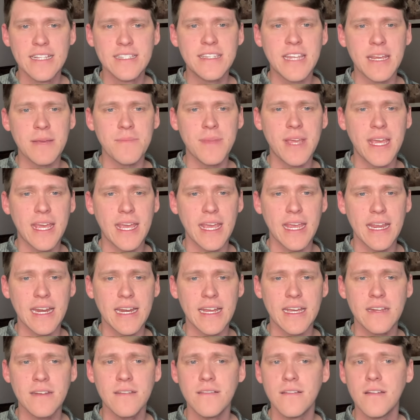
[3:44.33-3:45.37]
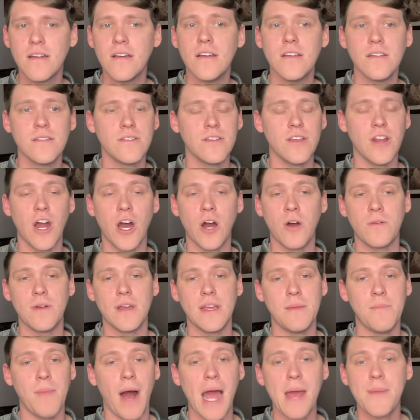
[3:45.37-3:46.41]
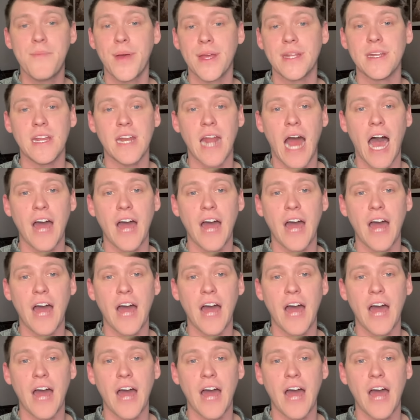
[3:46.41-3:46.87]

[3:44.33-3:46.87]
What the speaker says: Tim Keenan, you know, in my opinion,